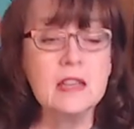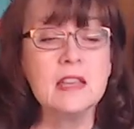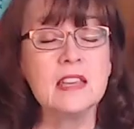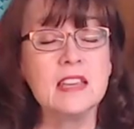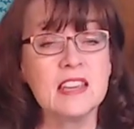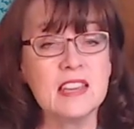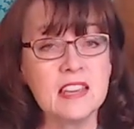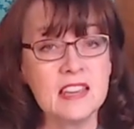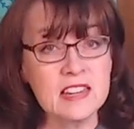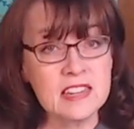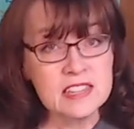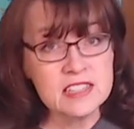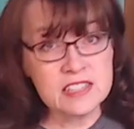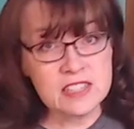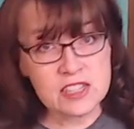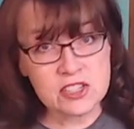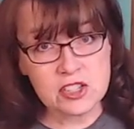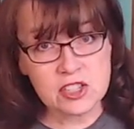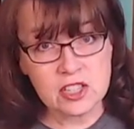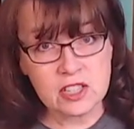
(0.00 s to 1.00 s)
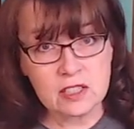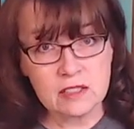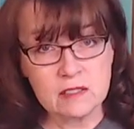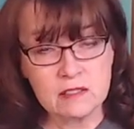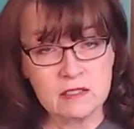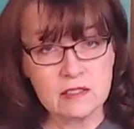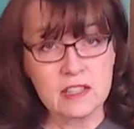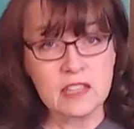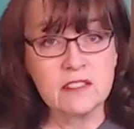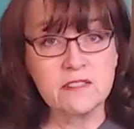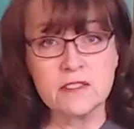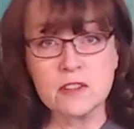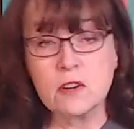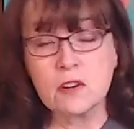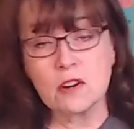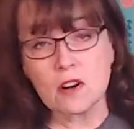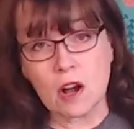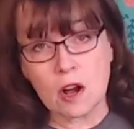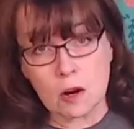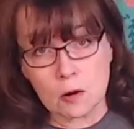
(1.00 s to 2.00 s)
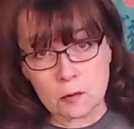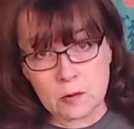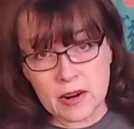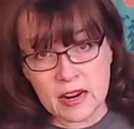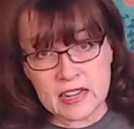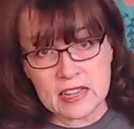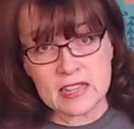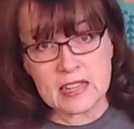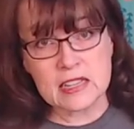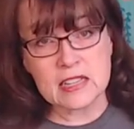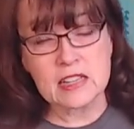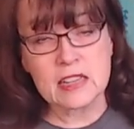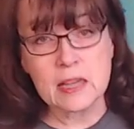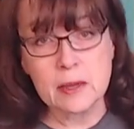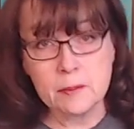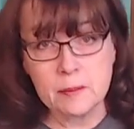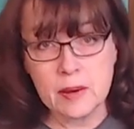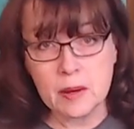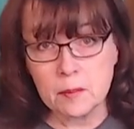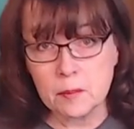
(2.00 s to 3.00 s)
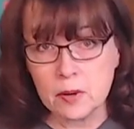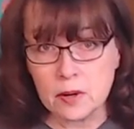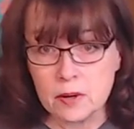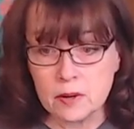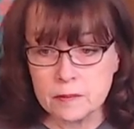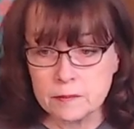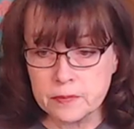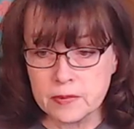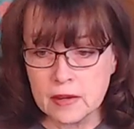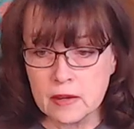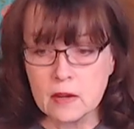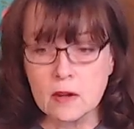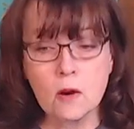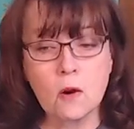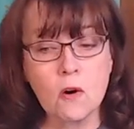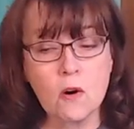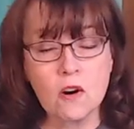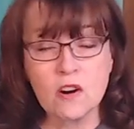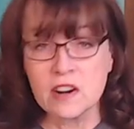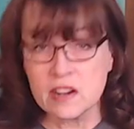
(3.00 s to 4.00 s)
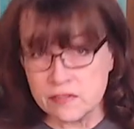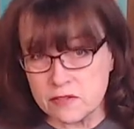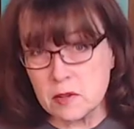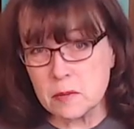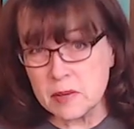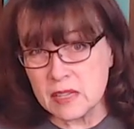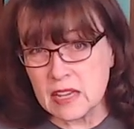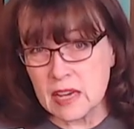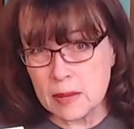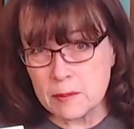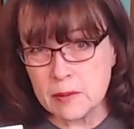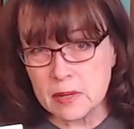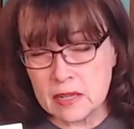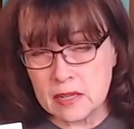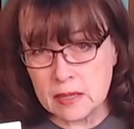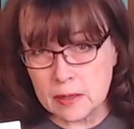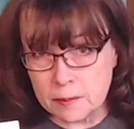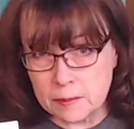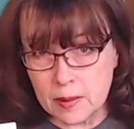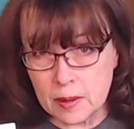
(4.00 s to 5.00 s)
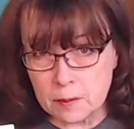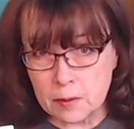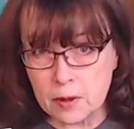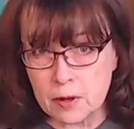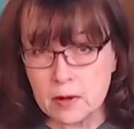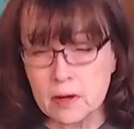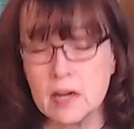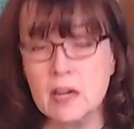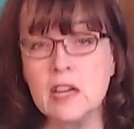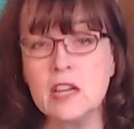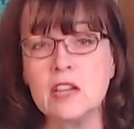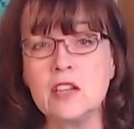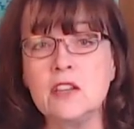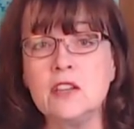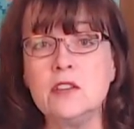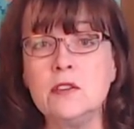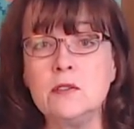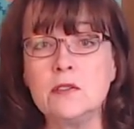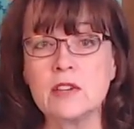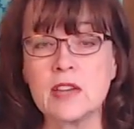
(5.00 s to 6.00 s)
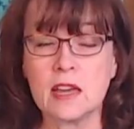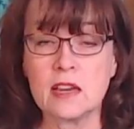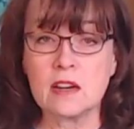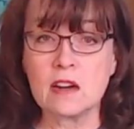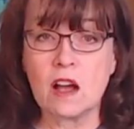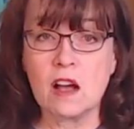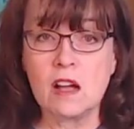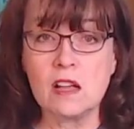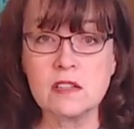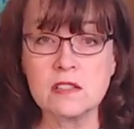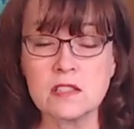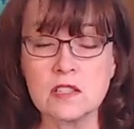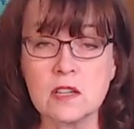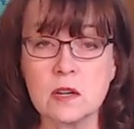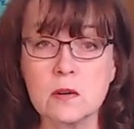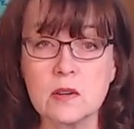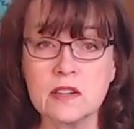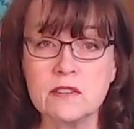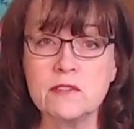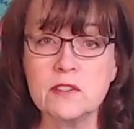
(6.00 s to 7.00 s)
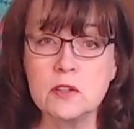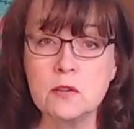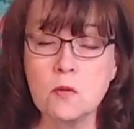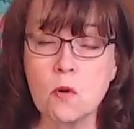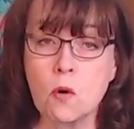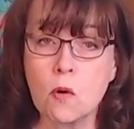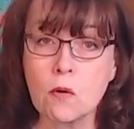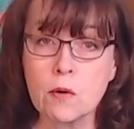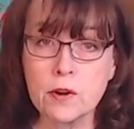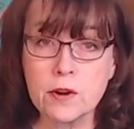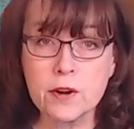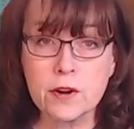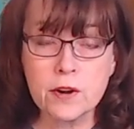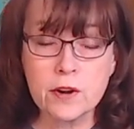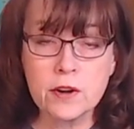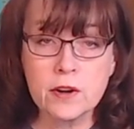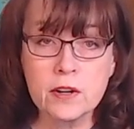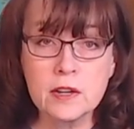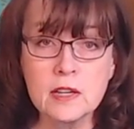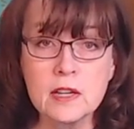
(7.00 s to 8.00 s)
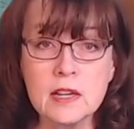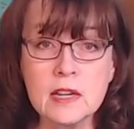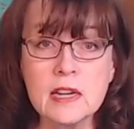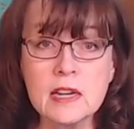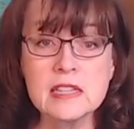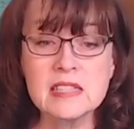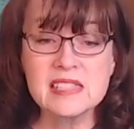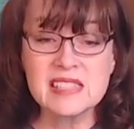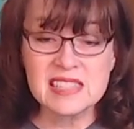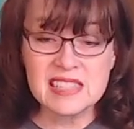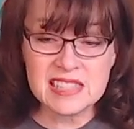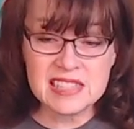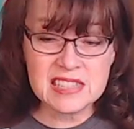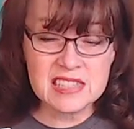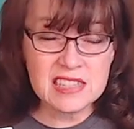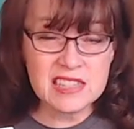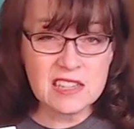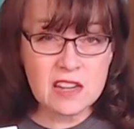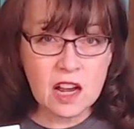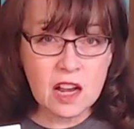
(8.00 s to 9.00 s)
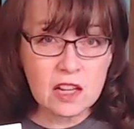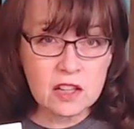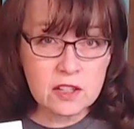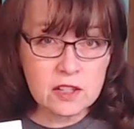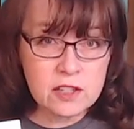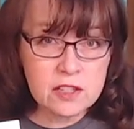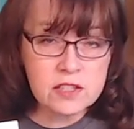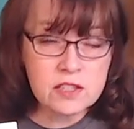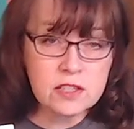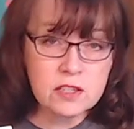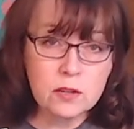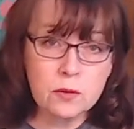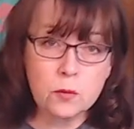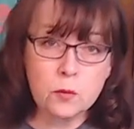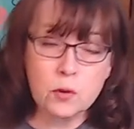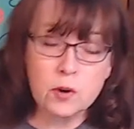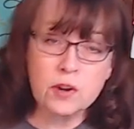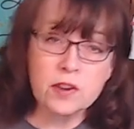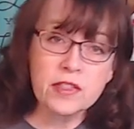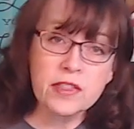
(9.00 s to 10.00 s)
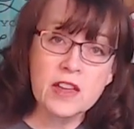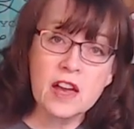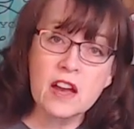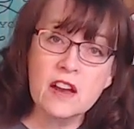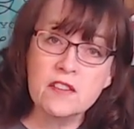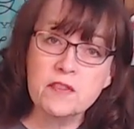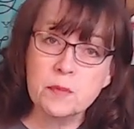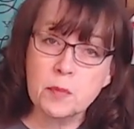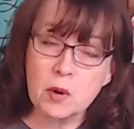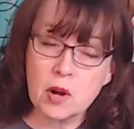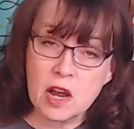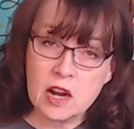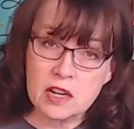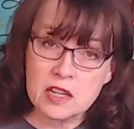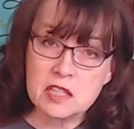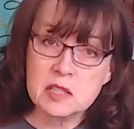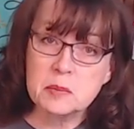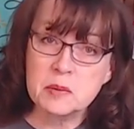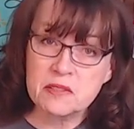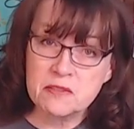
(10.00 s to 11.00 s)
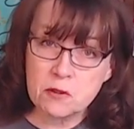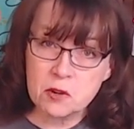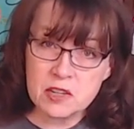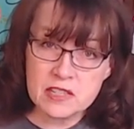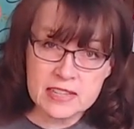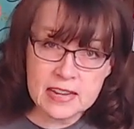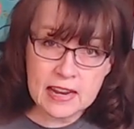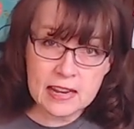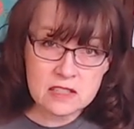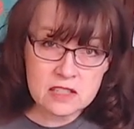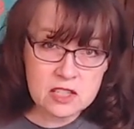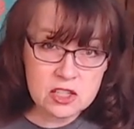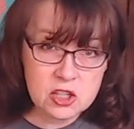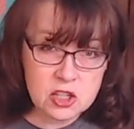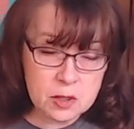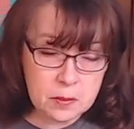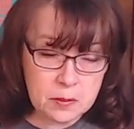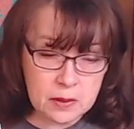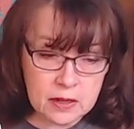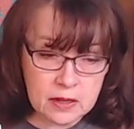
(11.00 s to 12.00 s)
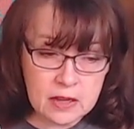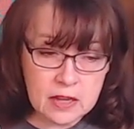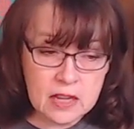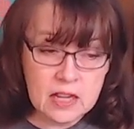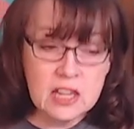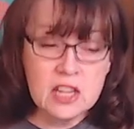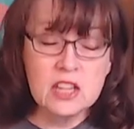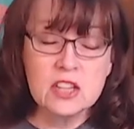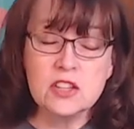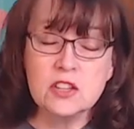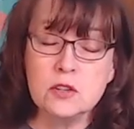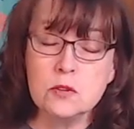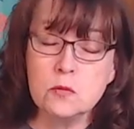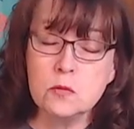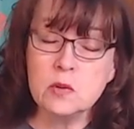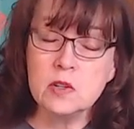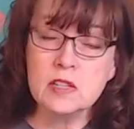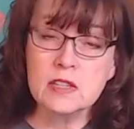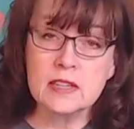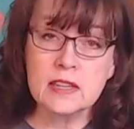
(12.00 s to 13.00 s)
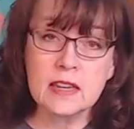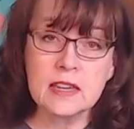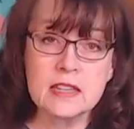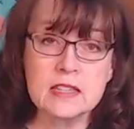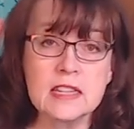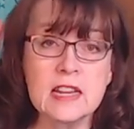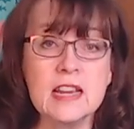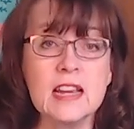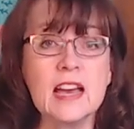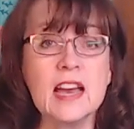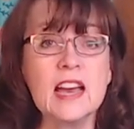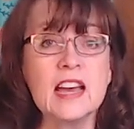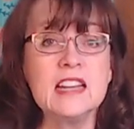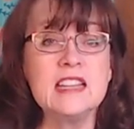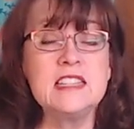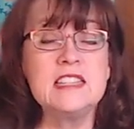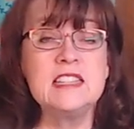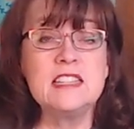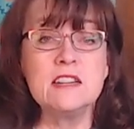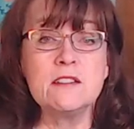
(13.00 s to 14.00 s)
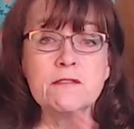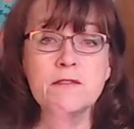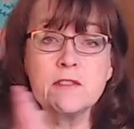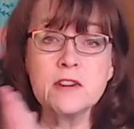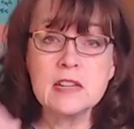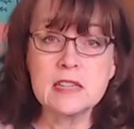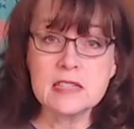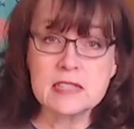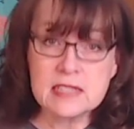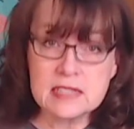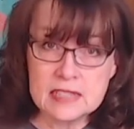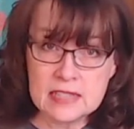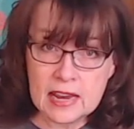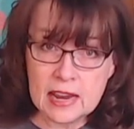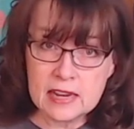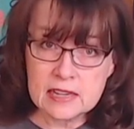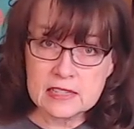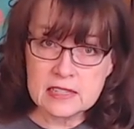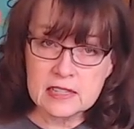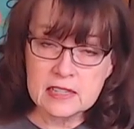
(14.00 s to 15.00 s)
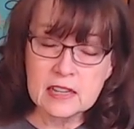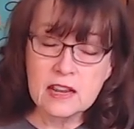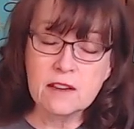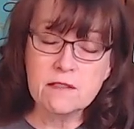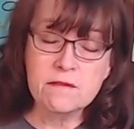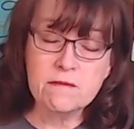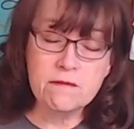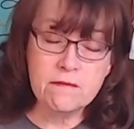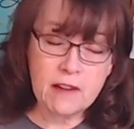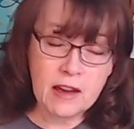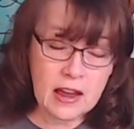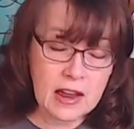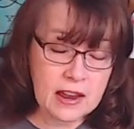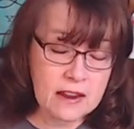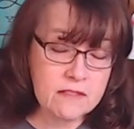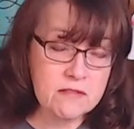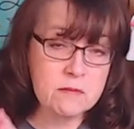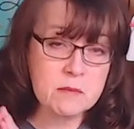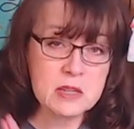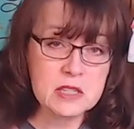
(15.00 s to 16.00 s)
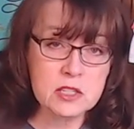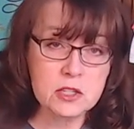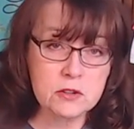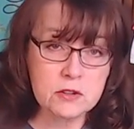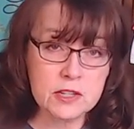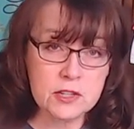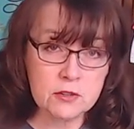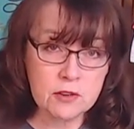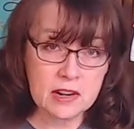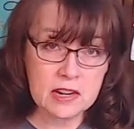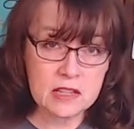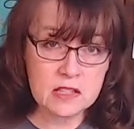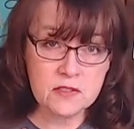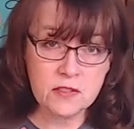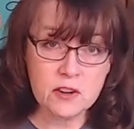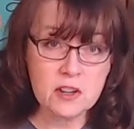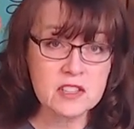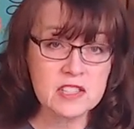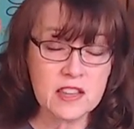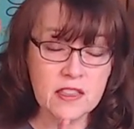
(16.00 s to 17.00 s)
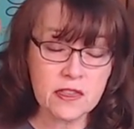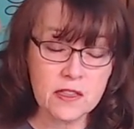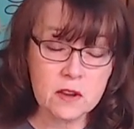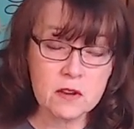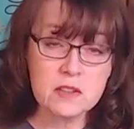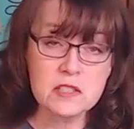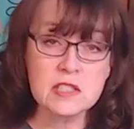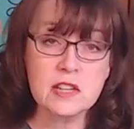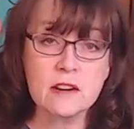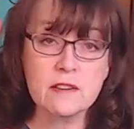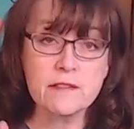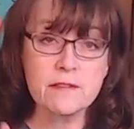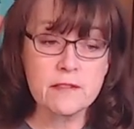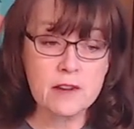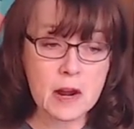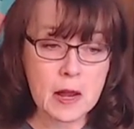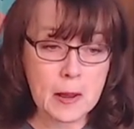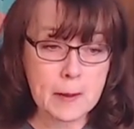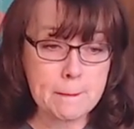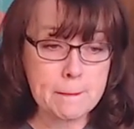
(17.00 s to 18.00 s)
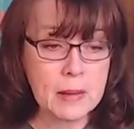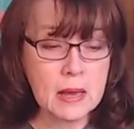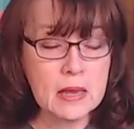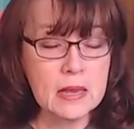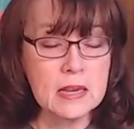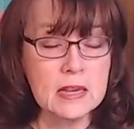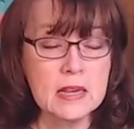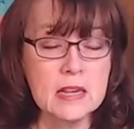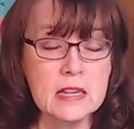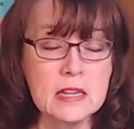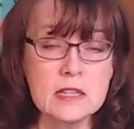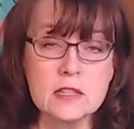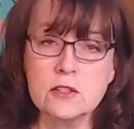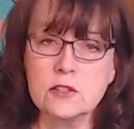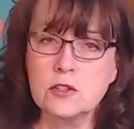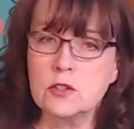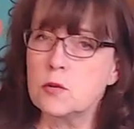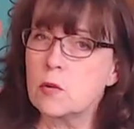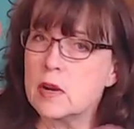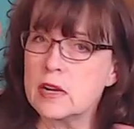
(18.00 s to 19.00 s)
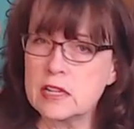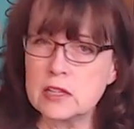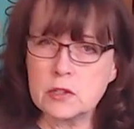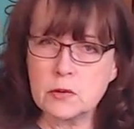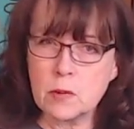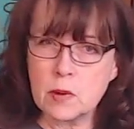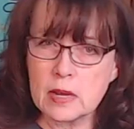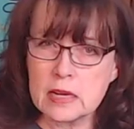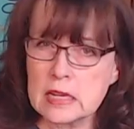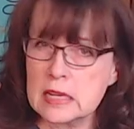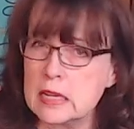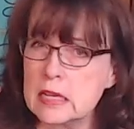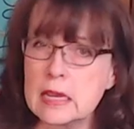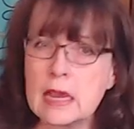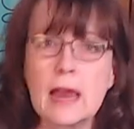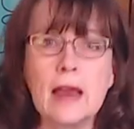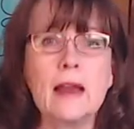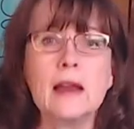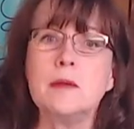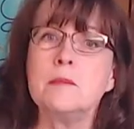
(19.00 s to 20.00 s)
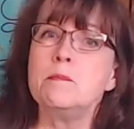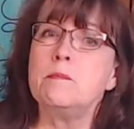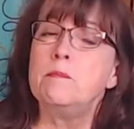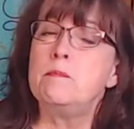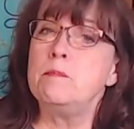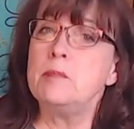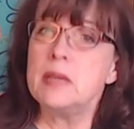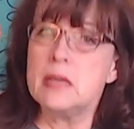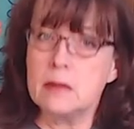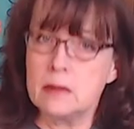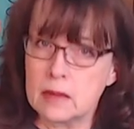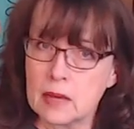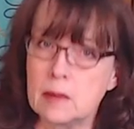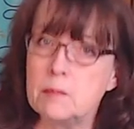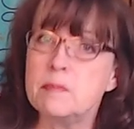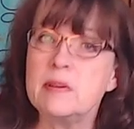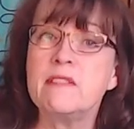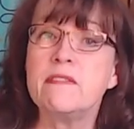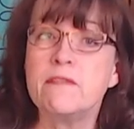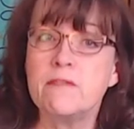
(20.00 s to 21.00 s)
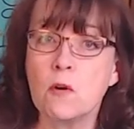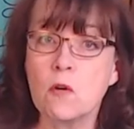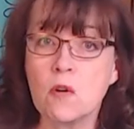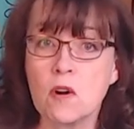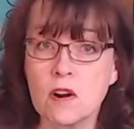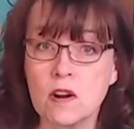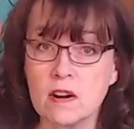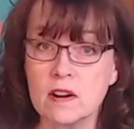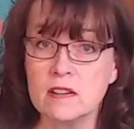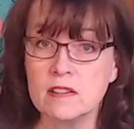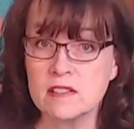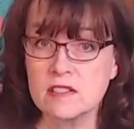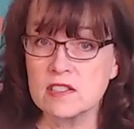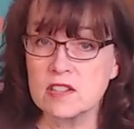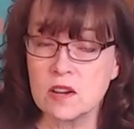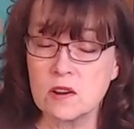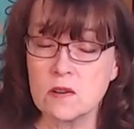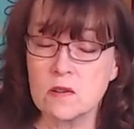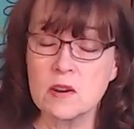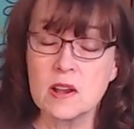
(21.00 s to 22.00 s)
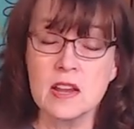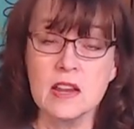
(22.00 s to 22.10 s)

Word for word: In addition, if you are already a club member or if you become a club member, you can also, if you order $60 worth of product before tax and shipping, you will get a different set of five mystery transfers. And those are from 2020 and be and before. So